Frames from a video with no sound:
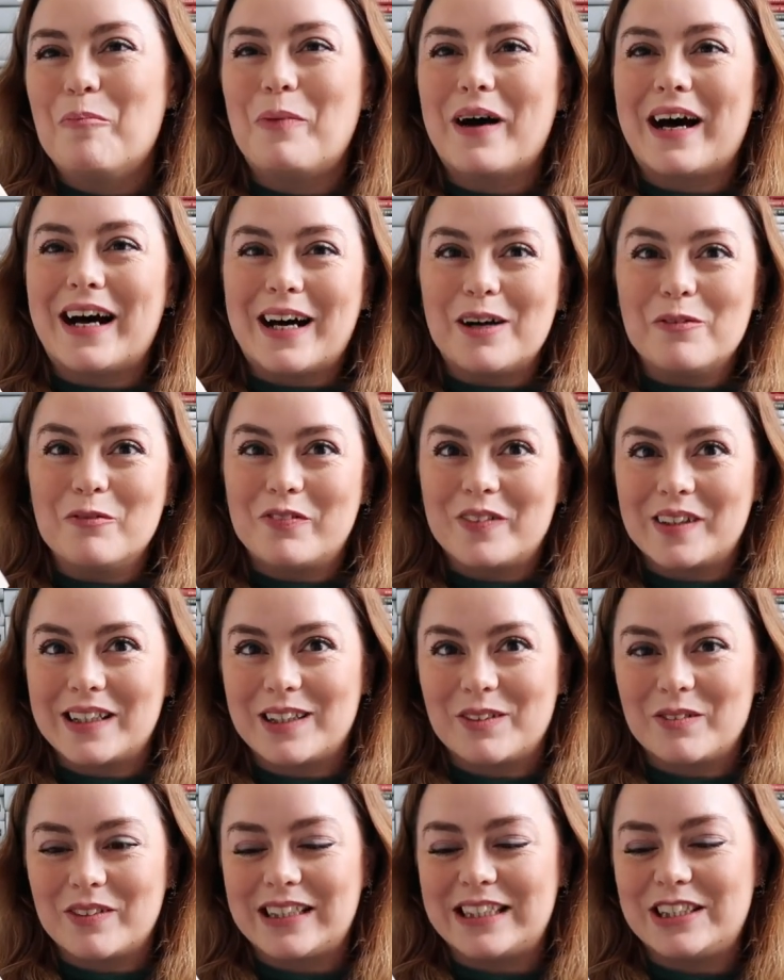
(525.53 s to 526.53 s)
but I'm
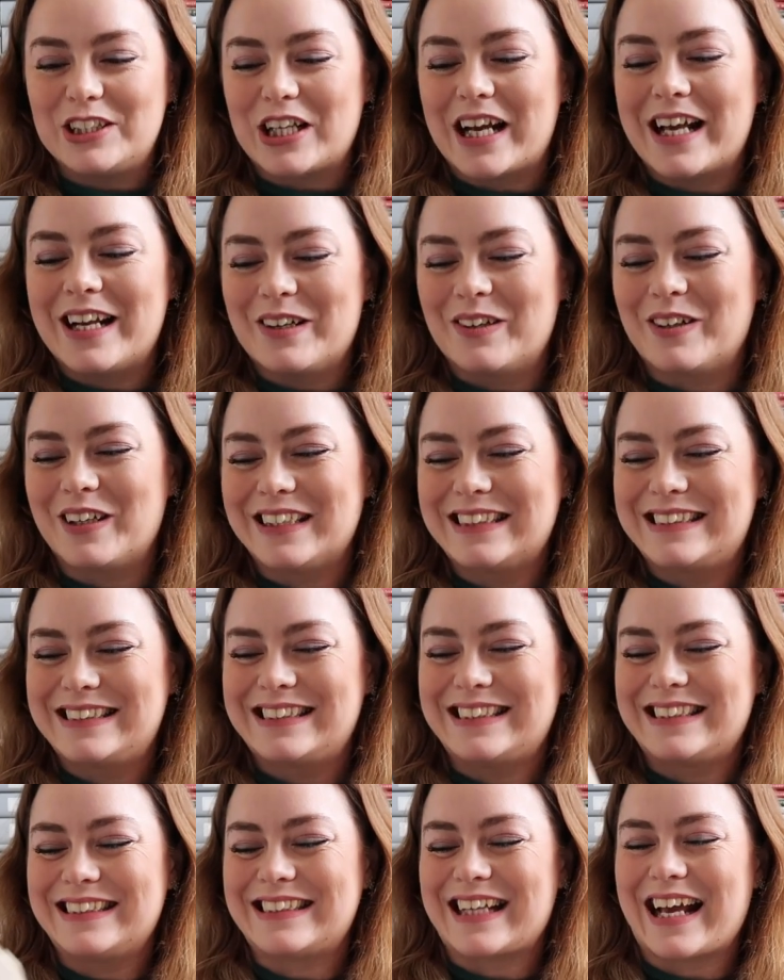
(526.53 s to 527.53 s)
feeling really
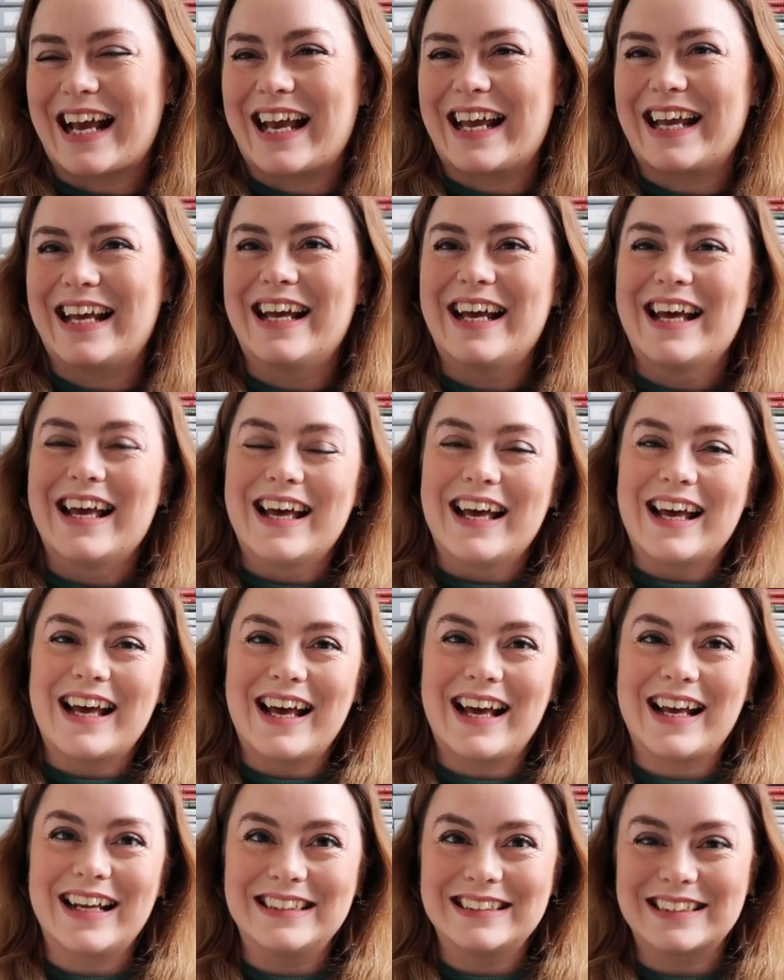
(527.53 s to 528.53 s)
generous today
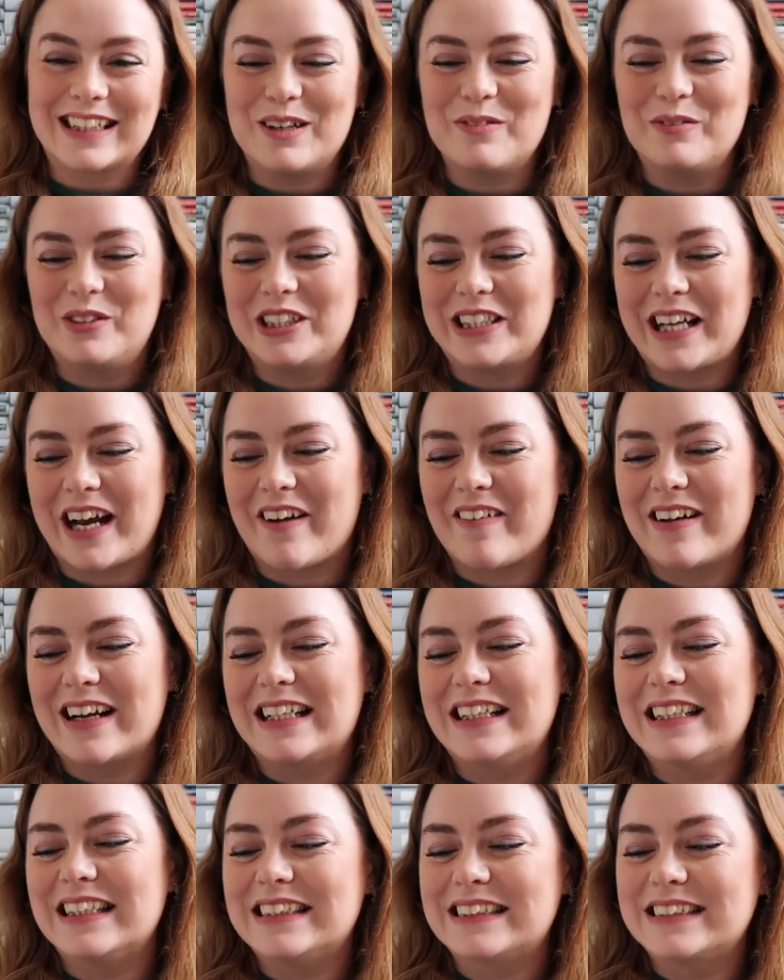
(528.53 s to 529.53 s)
and I'm
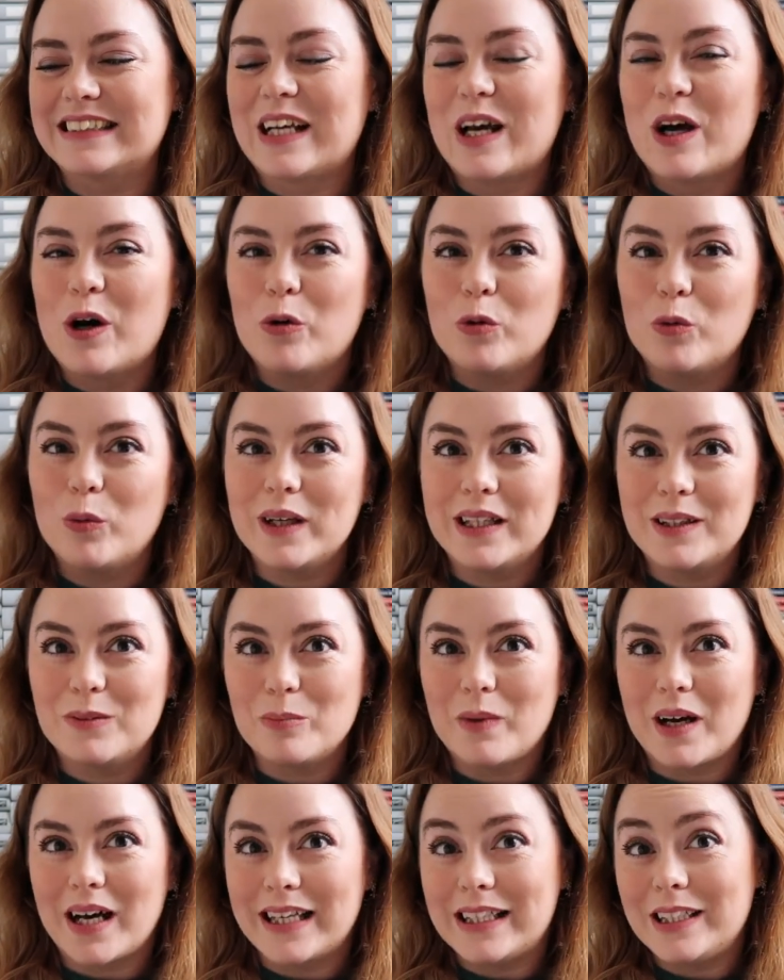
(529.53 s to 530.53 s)
sharing this with
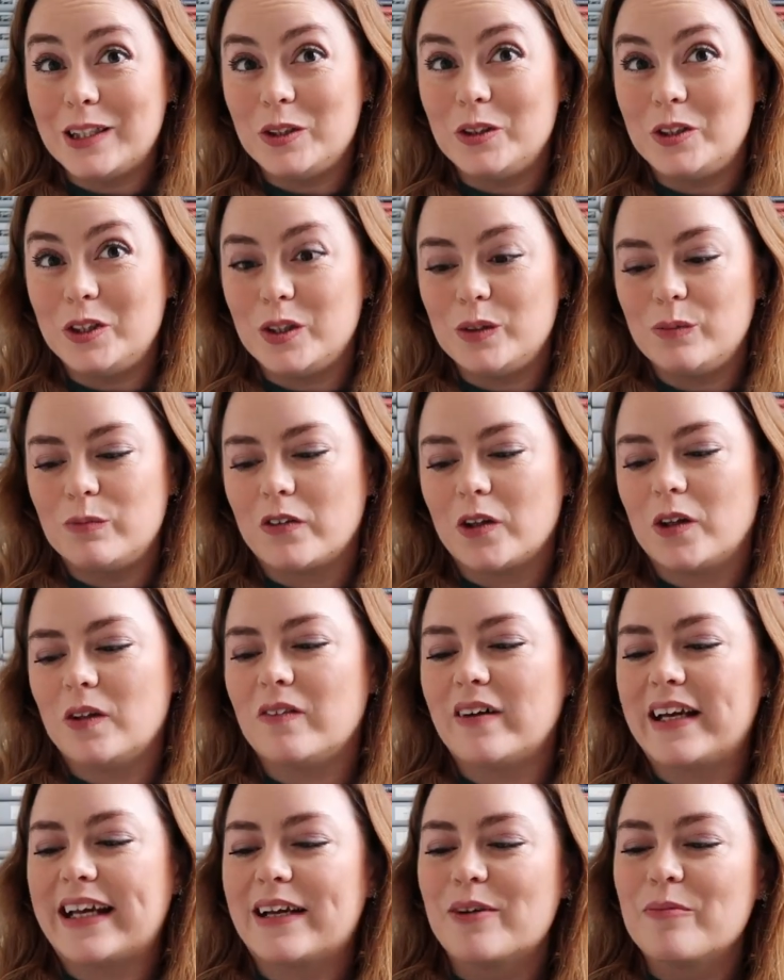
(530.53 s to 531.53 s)
my YouTube
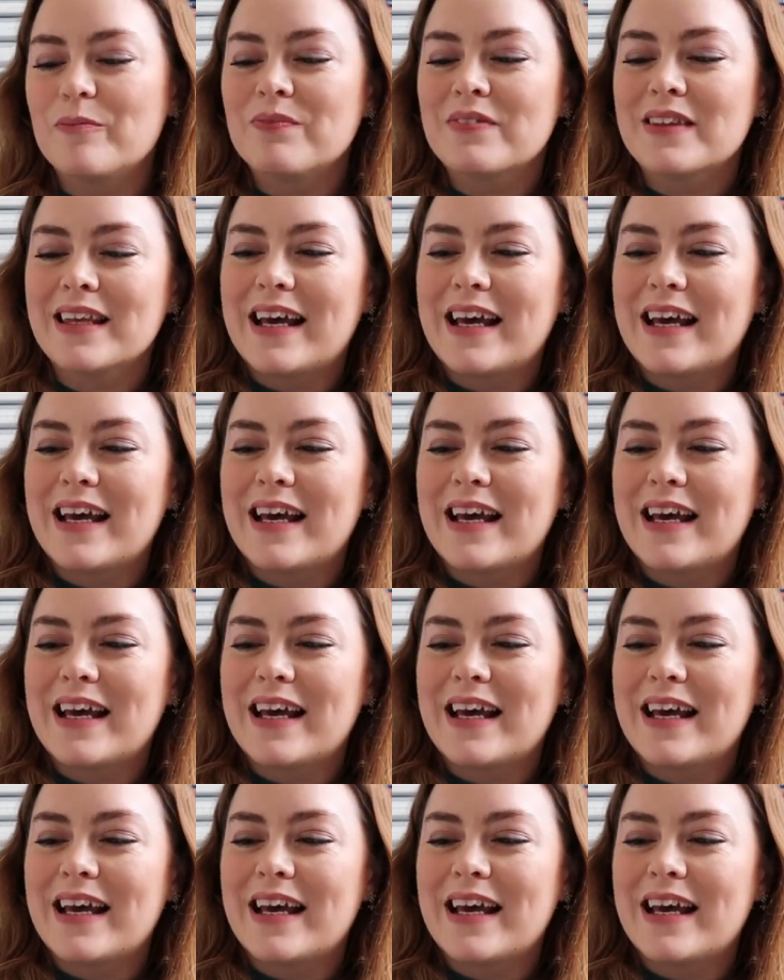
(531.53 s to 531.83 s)
following.